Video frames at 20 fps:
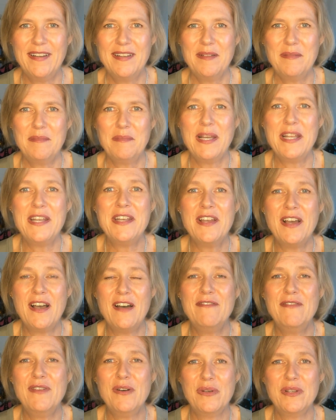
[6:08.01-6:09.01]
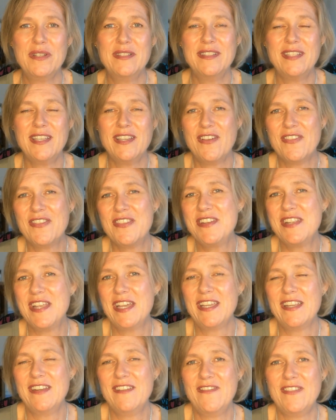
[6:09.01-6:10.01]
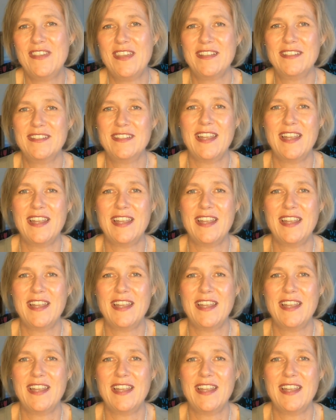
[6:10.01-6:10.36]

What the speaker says: by not focusing on the negative things that